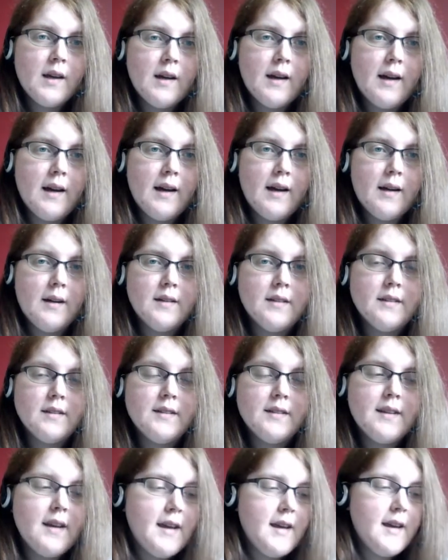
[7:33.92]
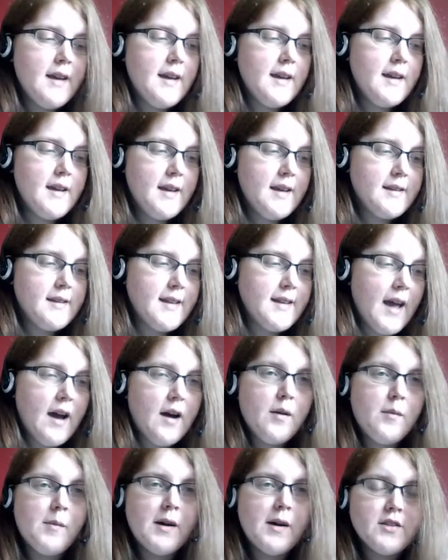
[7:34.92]
And here is
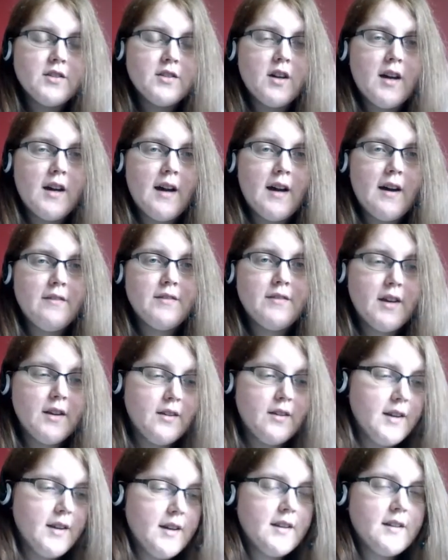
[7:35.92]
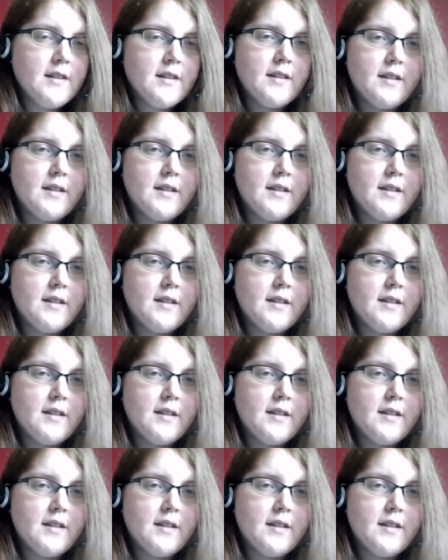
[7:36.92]
how much I have done on it